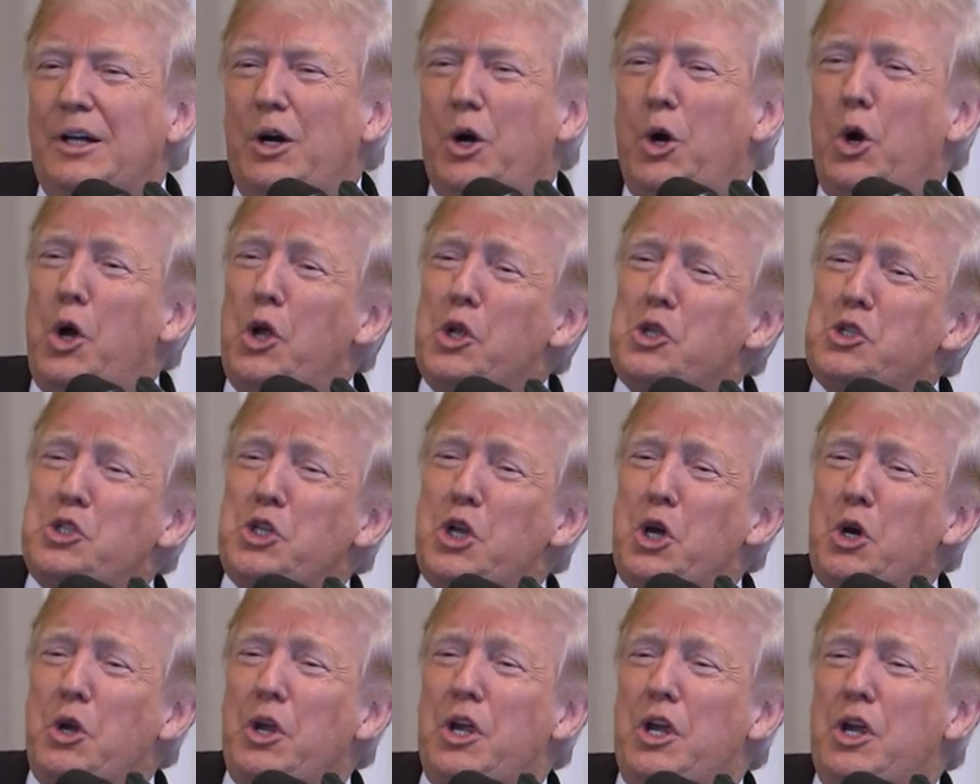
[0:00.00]

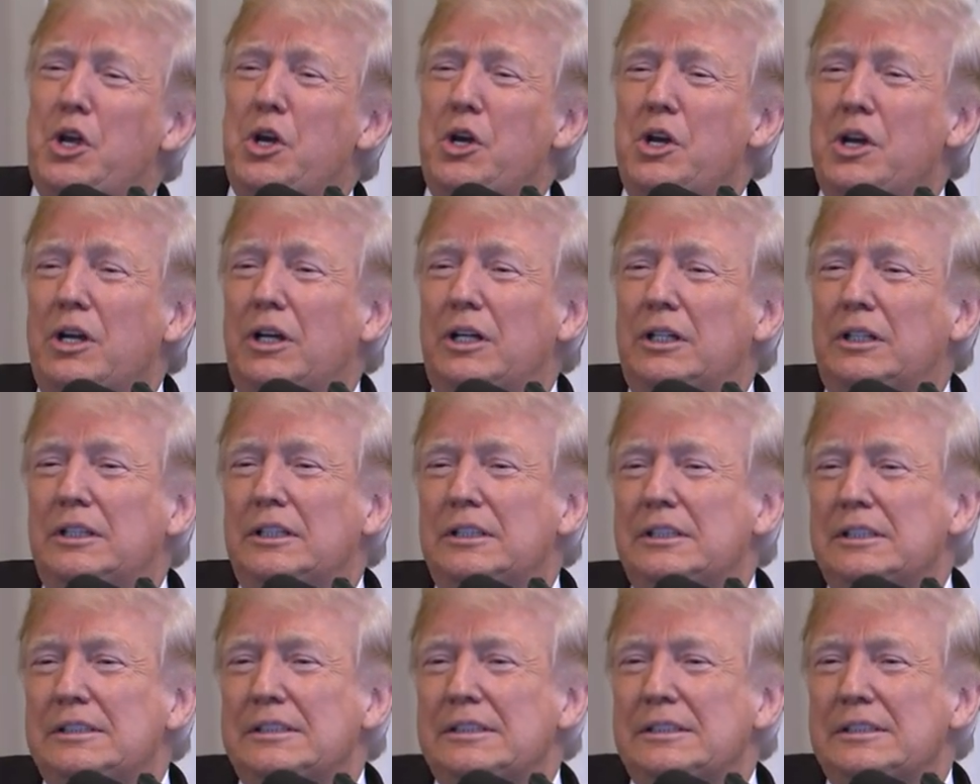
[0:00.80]
Also, here
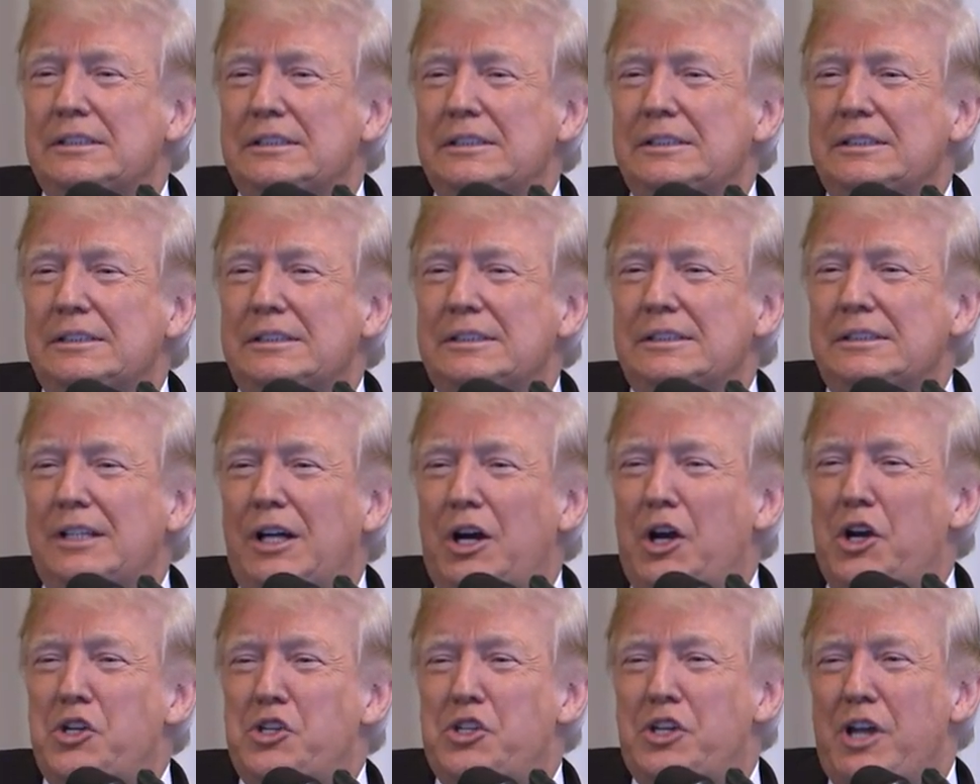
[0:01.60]

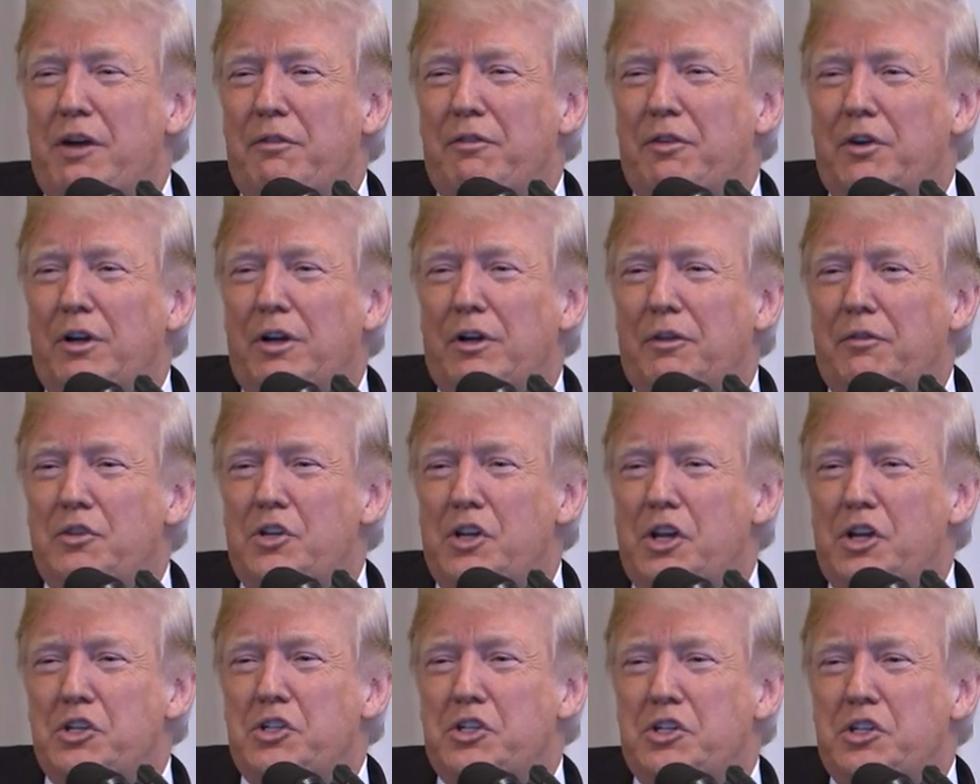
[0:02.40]
are several of
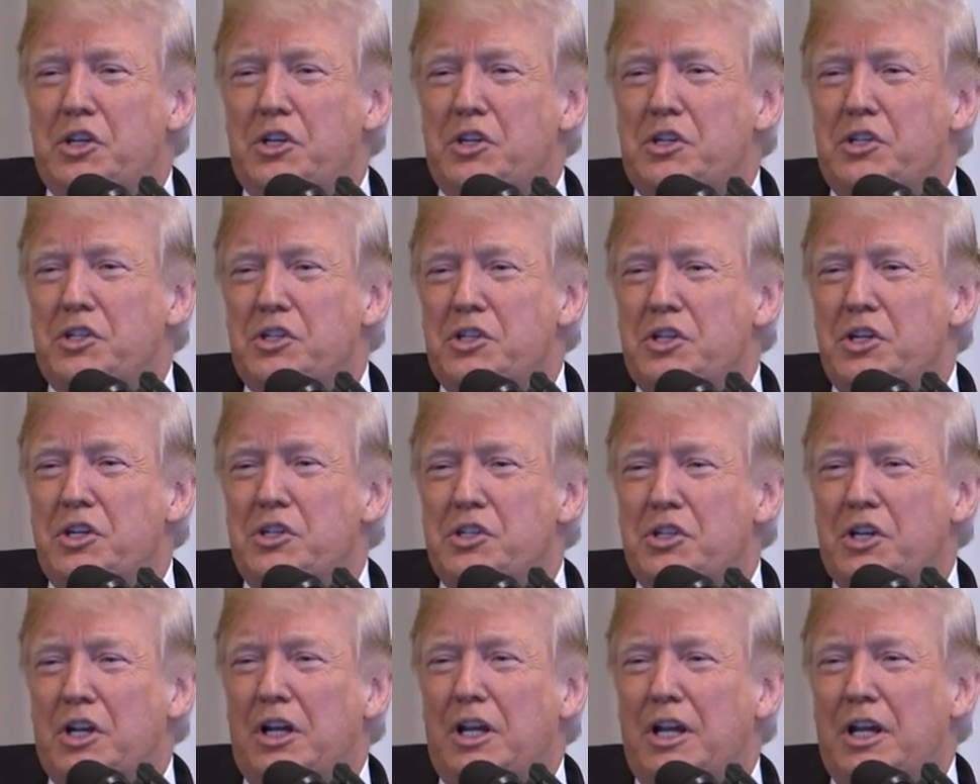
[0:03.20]
Justice
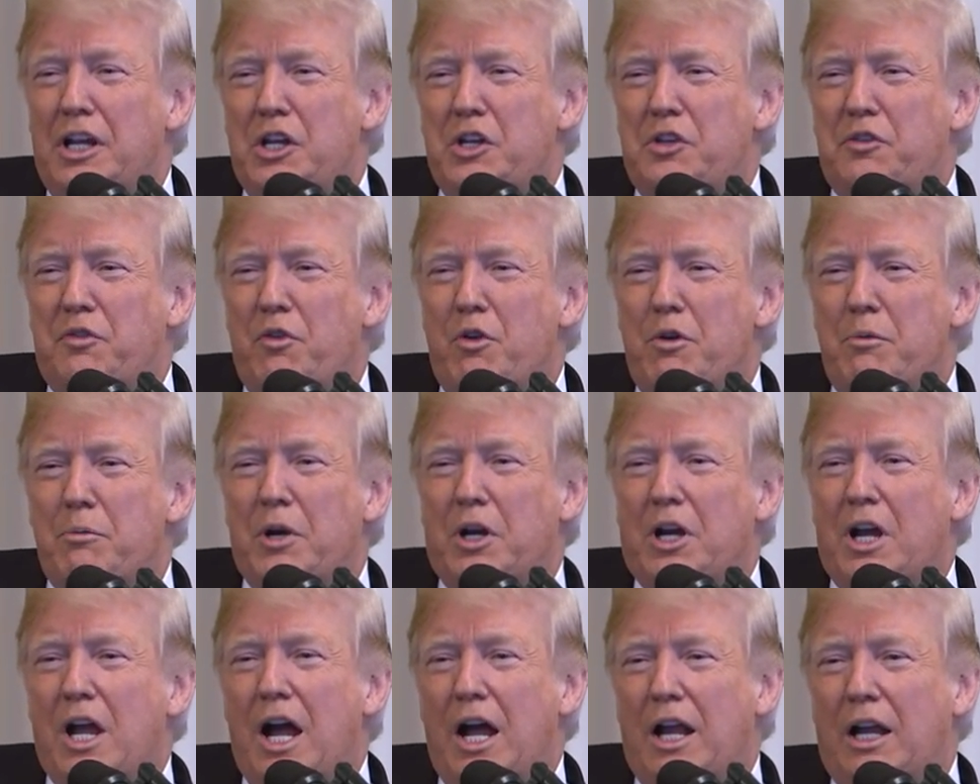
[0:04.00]
Scalia's
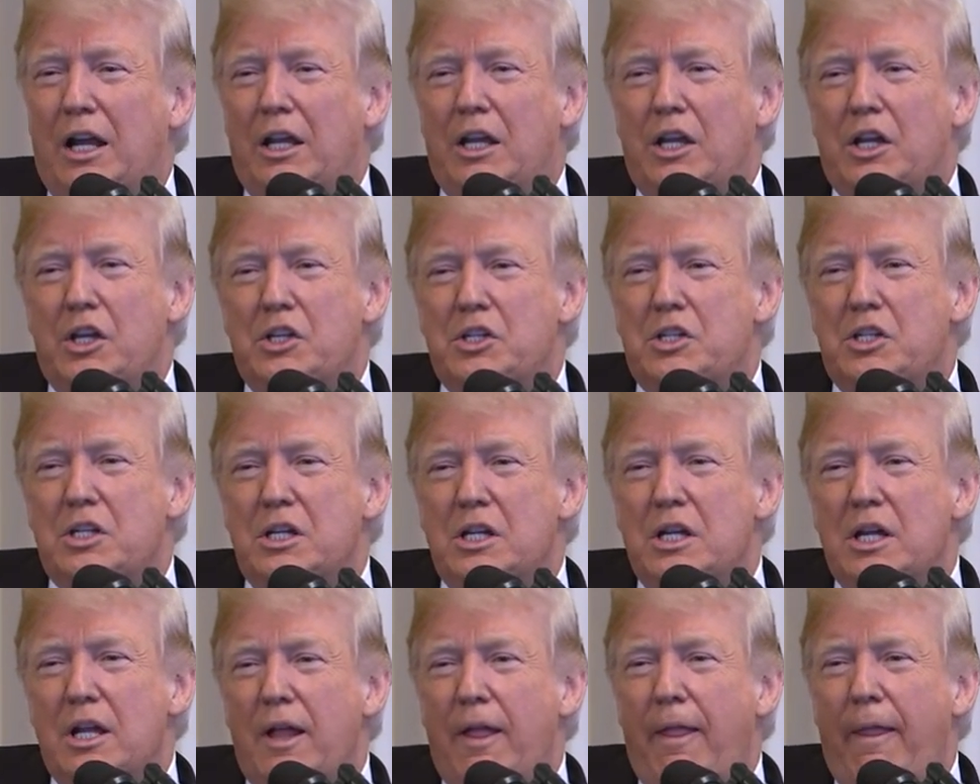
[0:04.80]
former
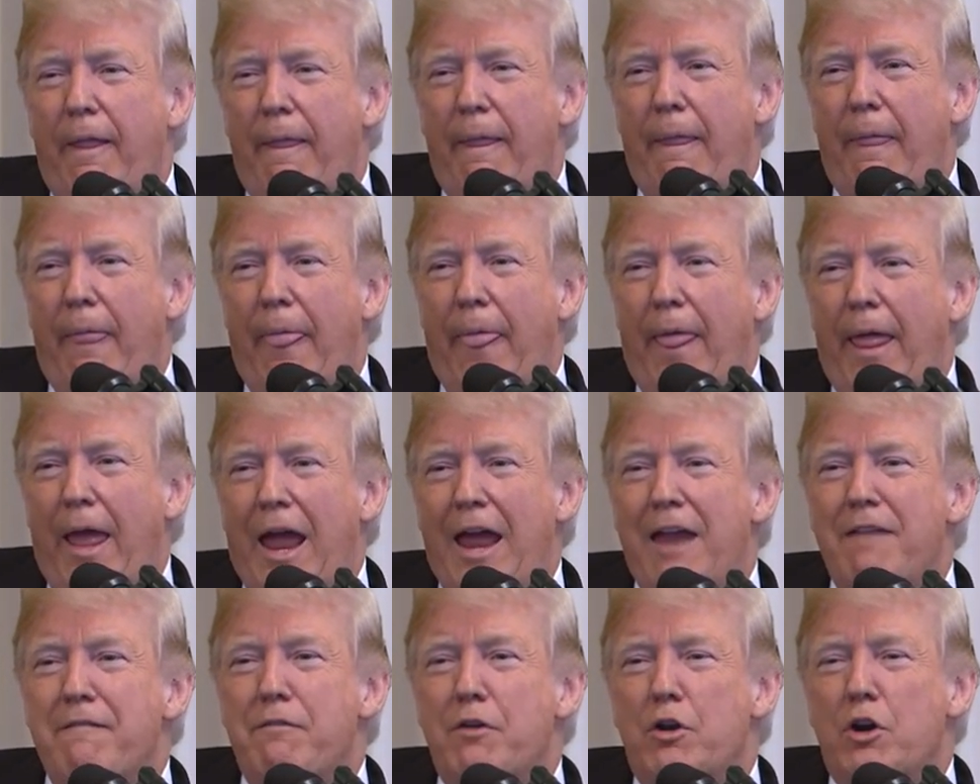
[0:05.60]
colleagues,
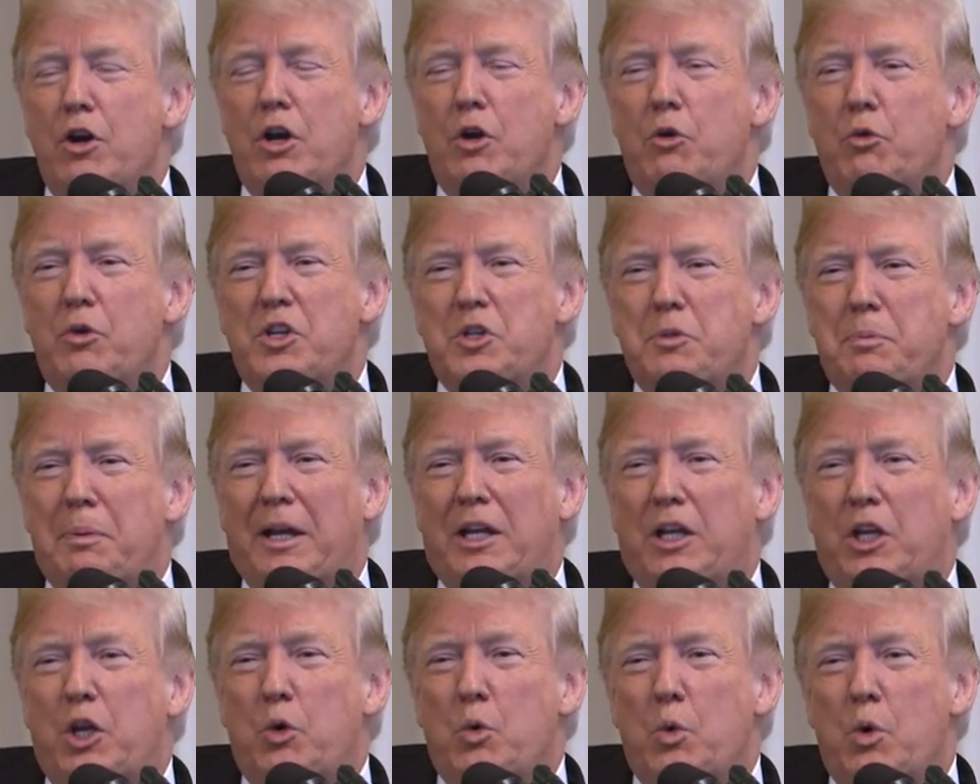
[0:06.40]
and very
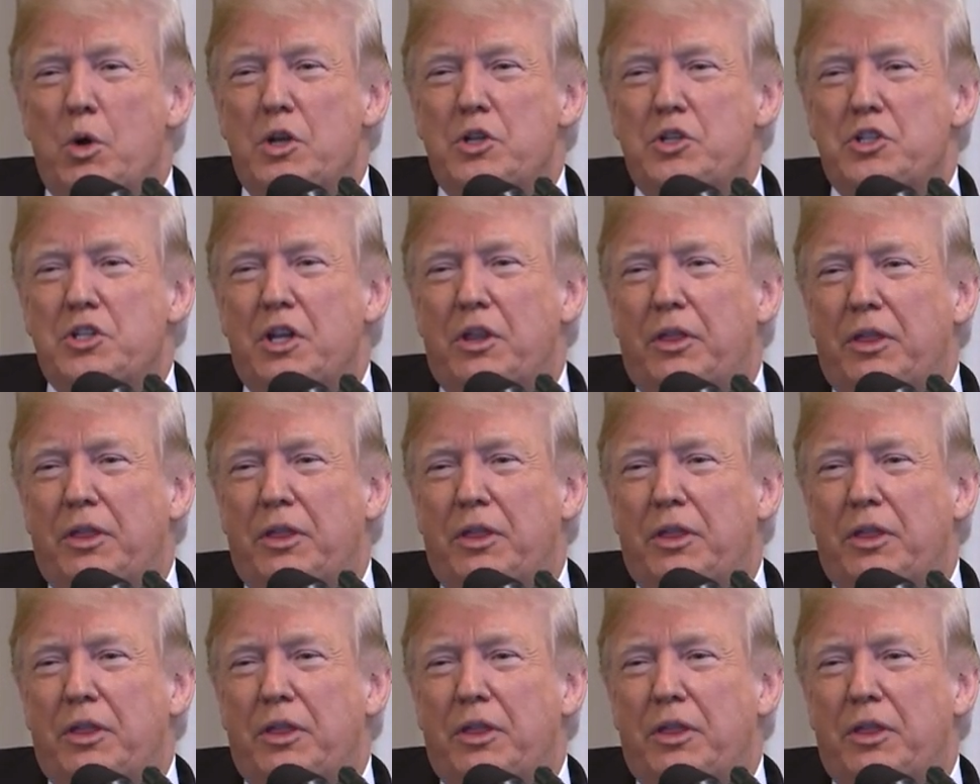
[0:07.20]
respected ones